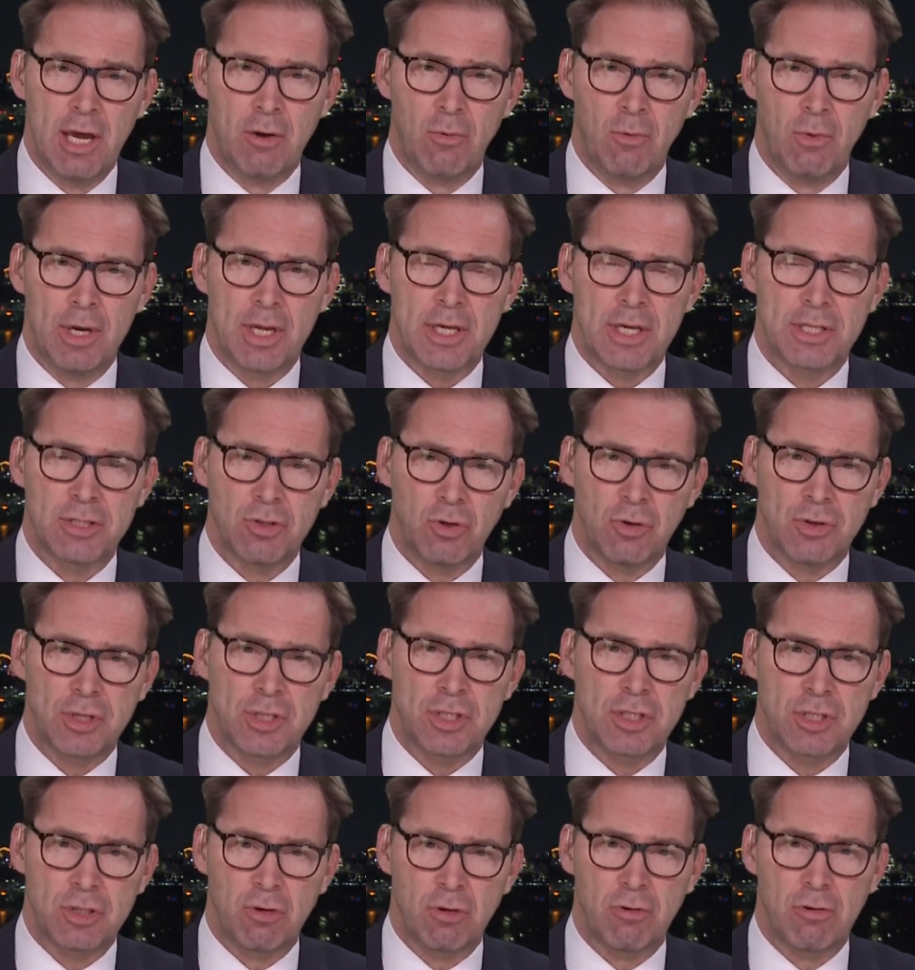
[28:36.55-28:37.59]
When I saw this
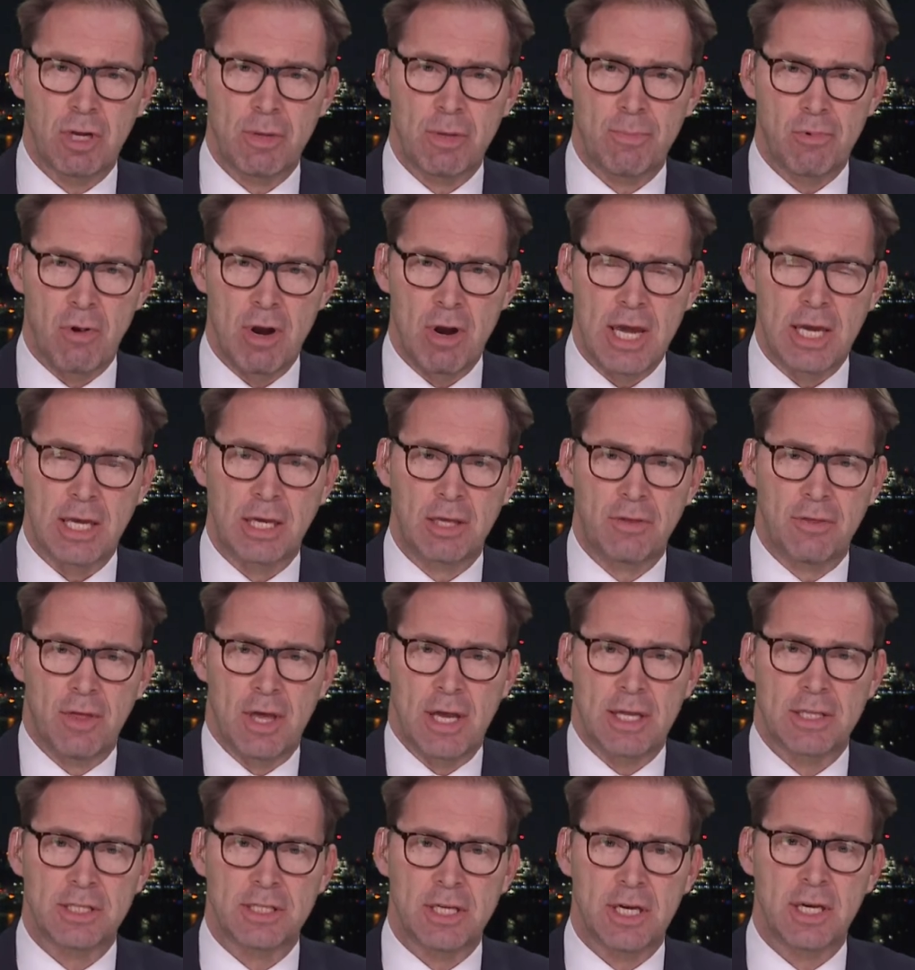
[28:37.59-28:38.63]
story break
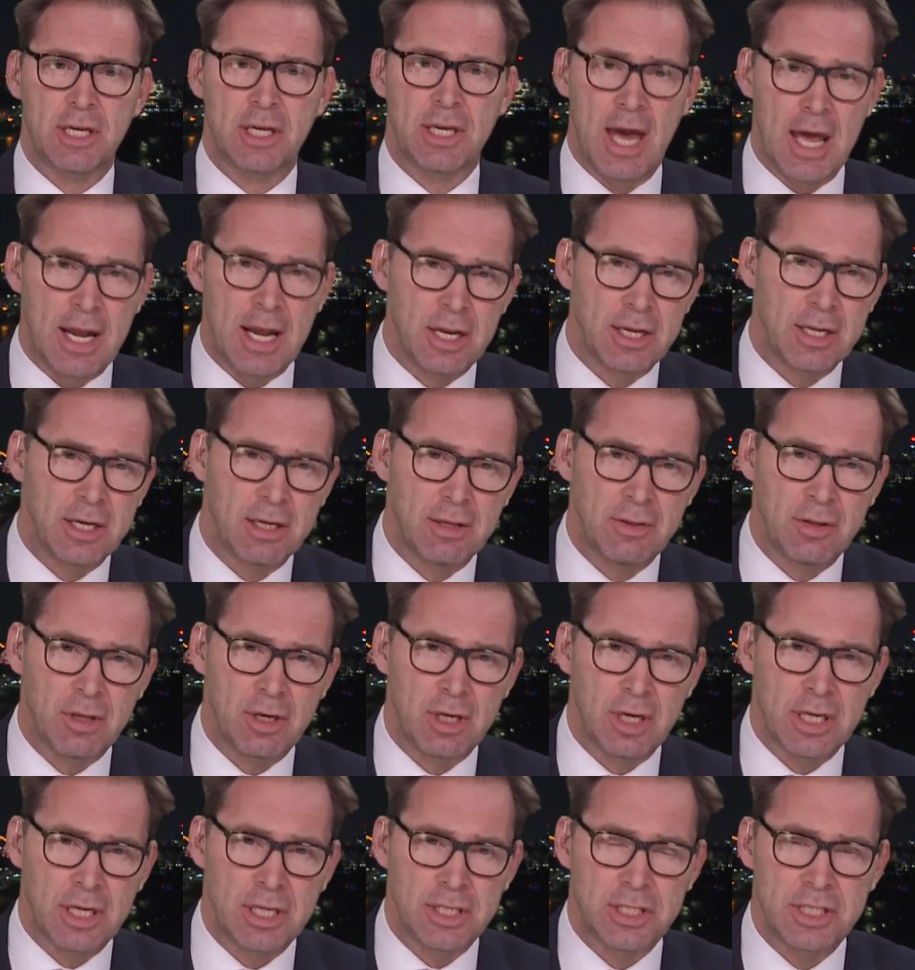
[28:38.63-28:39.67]
that Canada, the
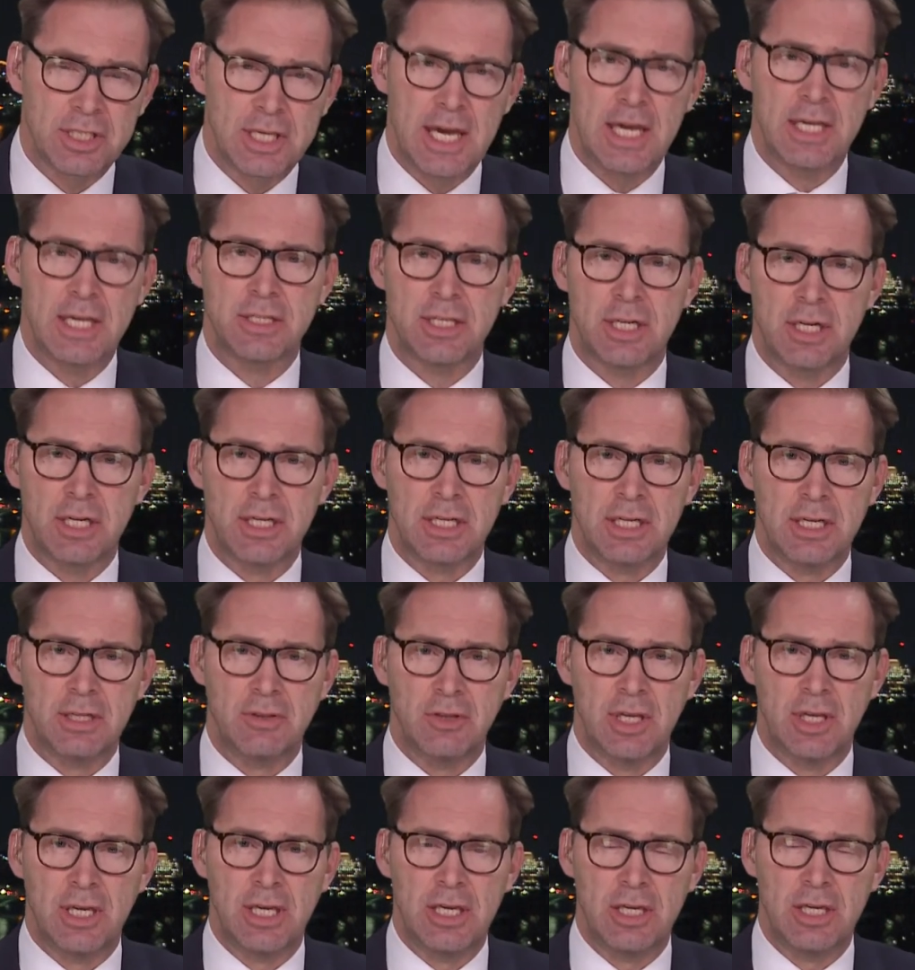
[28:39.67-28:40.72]
United States, and indeed
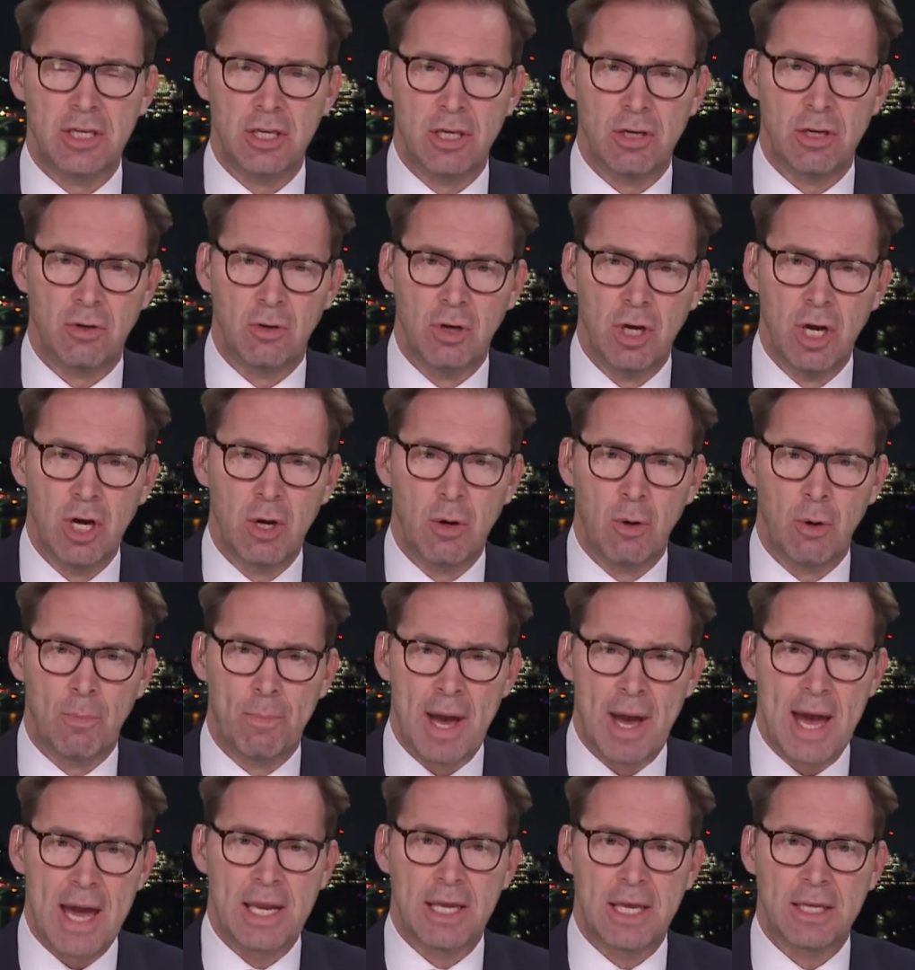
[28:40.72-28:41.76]
the EU were
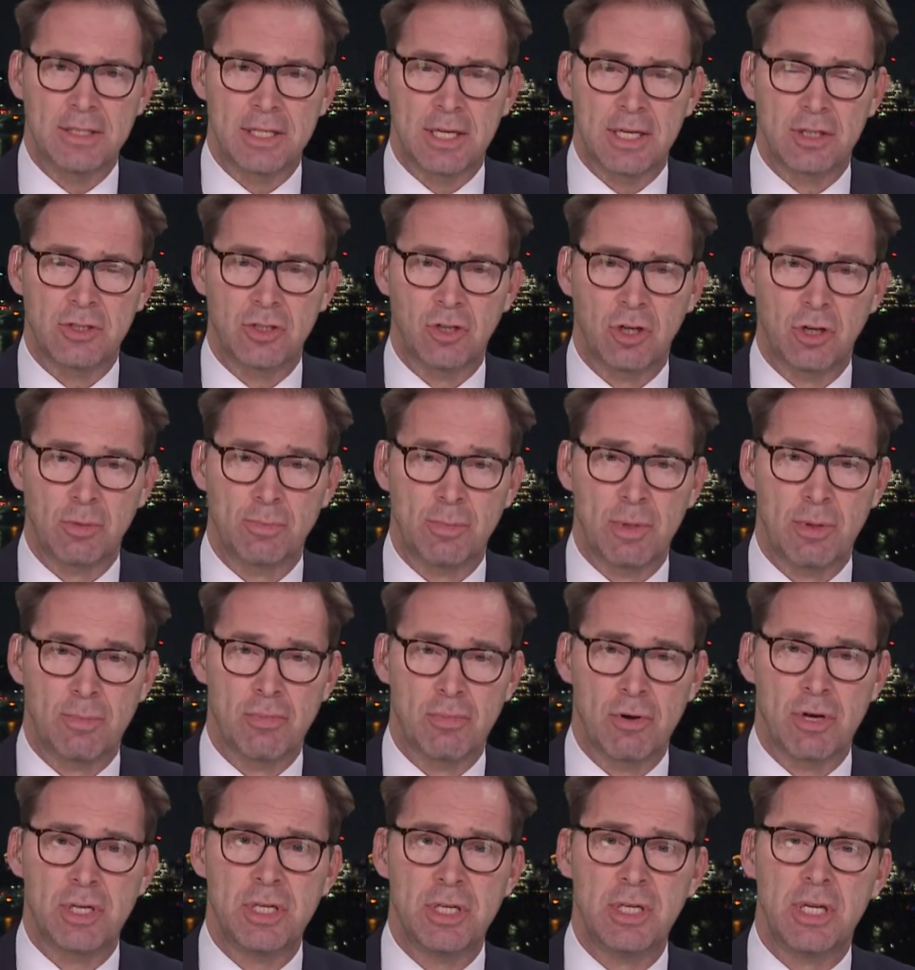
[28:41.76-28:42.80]
banning TikTok, but
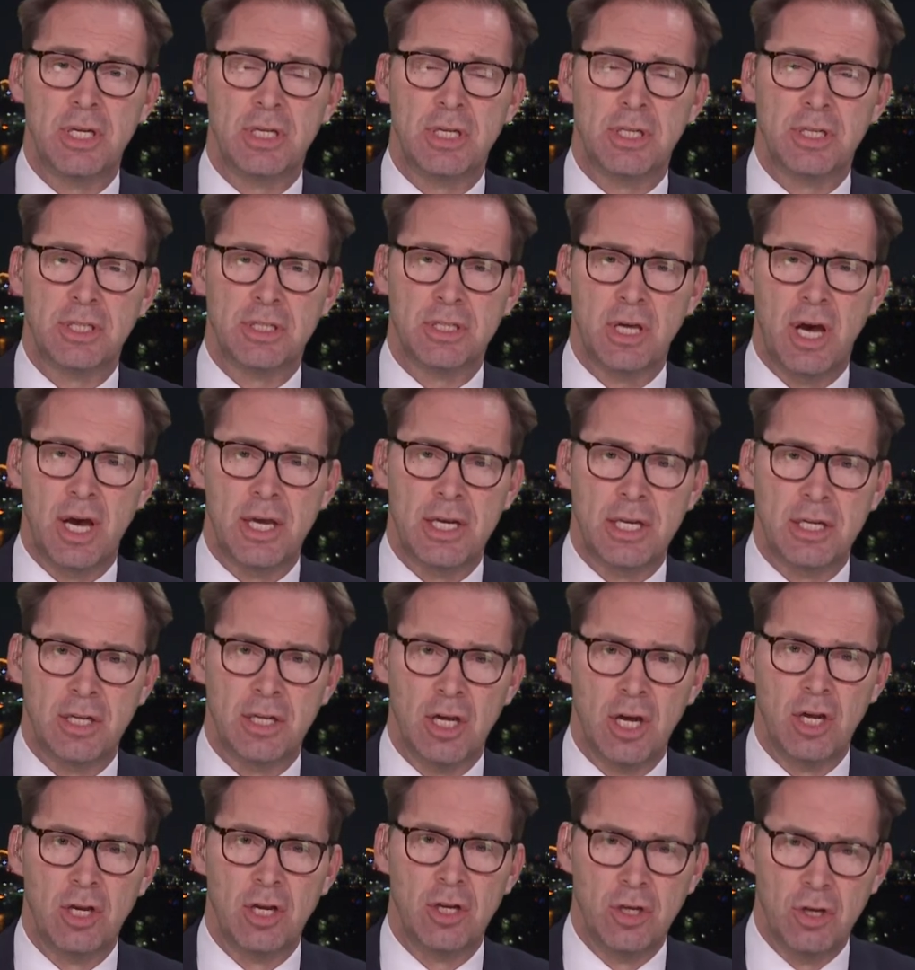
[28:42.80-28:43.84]
Britain had decided
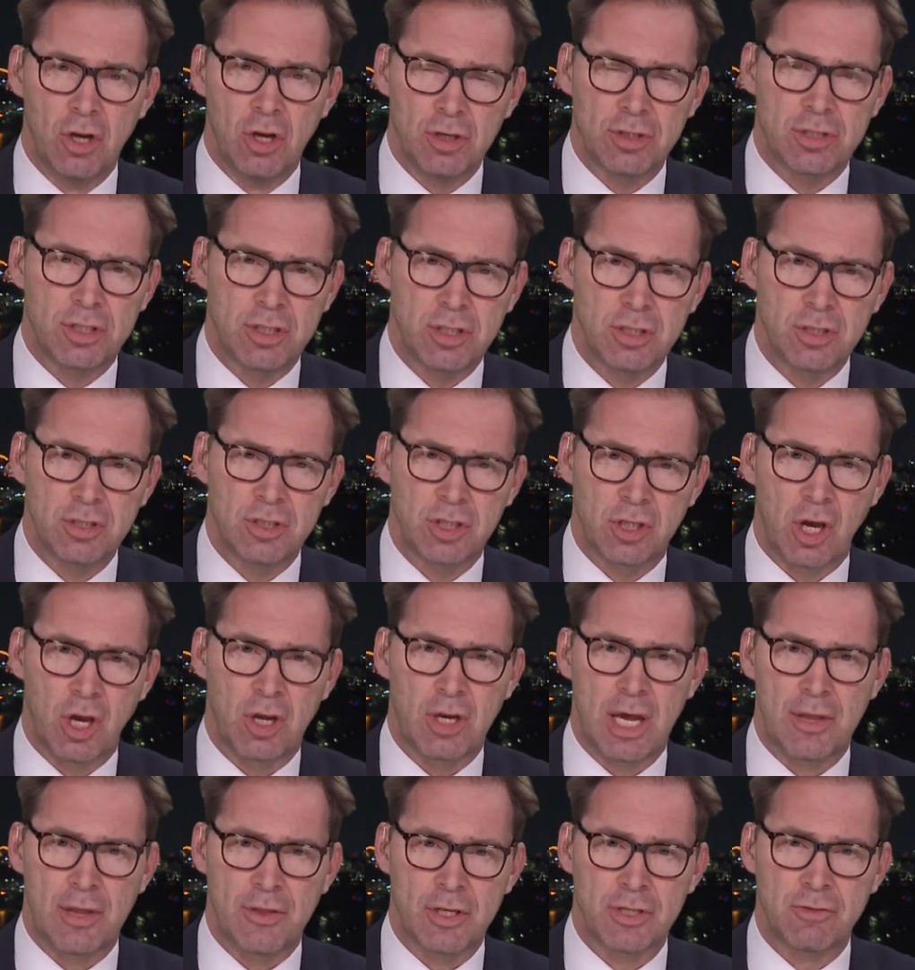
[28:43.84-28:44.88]
not to go
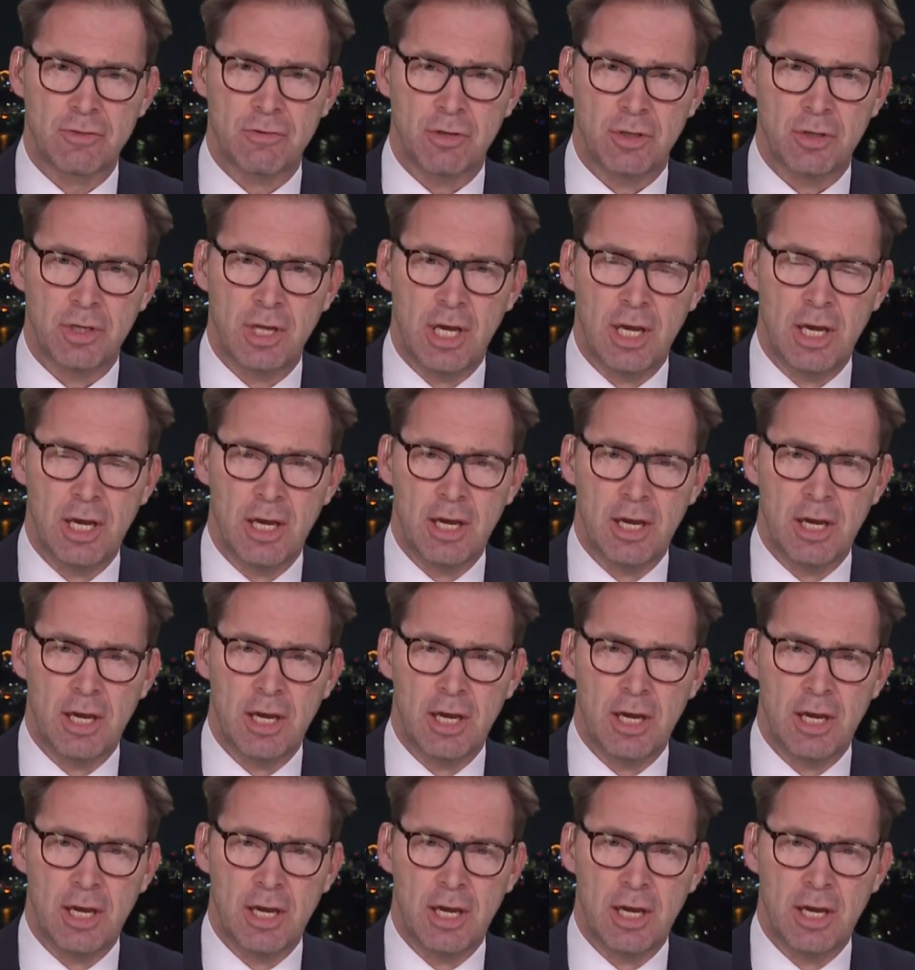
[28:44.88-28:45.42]
down this route,